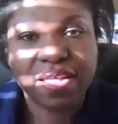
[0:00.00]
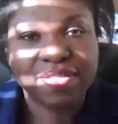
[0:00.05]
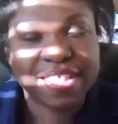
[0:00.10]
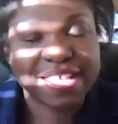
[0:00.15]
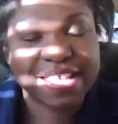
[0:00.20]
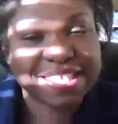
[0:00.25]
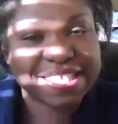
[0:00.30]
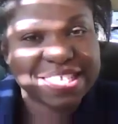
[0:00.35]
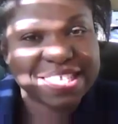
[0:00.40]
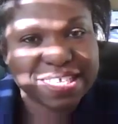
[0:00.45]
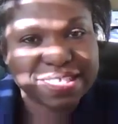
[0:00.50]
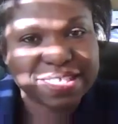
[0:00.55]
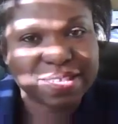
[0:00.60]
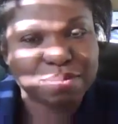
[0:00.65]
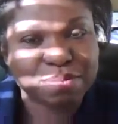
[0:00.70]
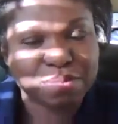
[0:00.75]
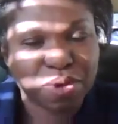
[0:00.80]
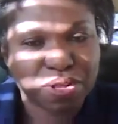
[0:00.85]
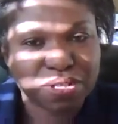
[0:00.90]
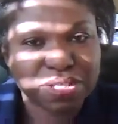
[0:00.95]
this is a
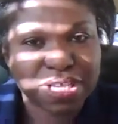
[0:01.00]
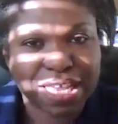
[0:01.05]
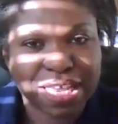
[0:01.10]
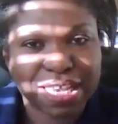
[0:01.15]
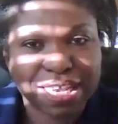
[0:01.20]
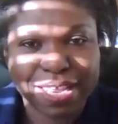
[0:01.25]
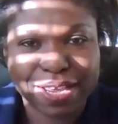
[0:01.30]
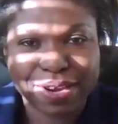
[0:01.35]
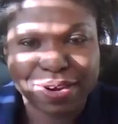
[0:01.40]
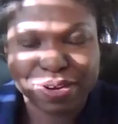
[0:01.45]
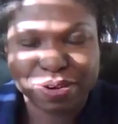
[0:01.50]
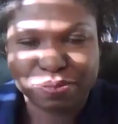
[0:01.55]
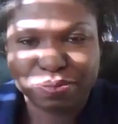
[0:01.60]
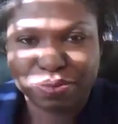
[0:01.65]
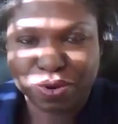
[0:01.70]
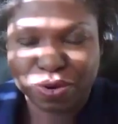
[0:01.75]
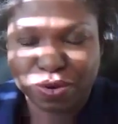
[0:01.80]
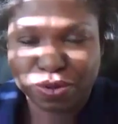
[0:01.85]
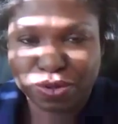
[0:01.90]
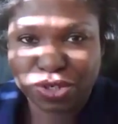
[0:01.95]
multi-layered
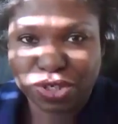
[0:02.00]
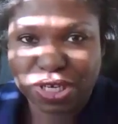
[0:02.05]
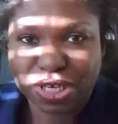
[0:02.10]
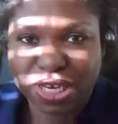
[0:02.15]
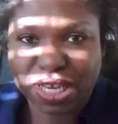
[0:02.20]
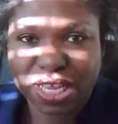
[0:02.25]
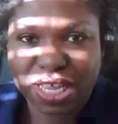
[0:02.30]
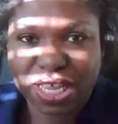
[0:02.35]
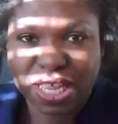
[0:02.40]
approach.